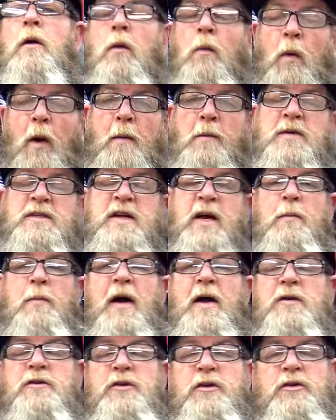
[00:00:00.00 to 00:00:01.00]
Welcome to
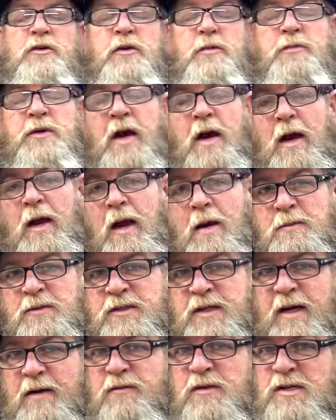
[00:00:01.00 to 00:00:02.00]
Sikbaggers YouTube channel. I'm
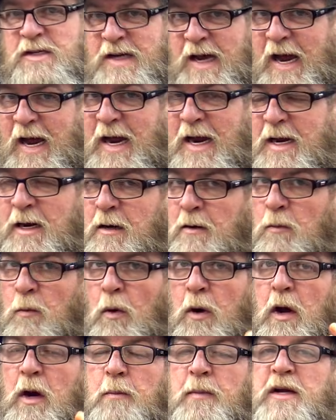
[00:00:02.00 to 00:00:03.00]
Steve. Today
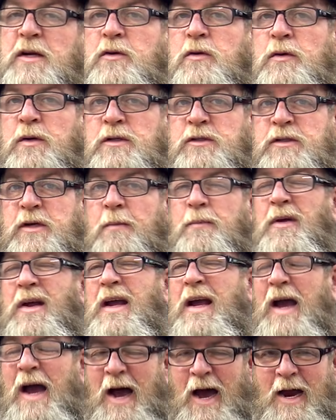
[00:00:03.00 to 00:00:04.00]
we're going to be doing
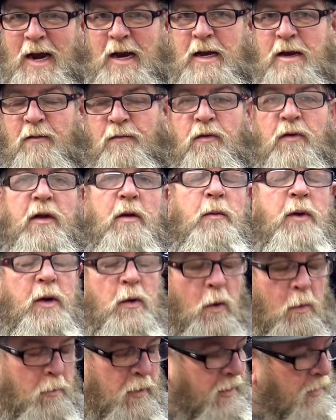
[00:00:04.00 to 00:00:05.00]
something kind of different than we
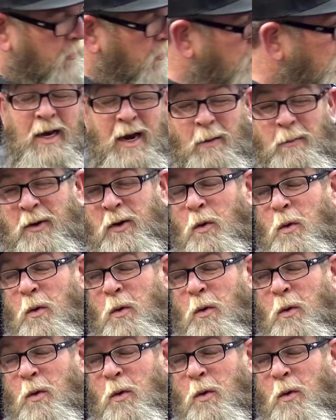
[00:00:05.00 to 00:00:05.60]
normally do. Now we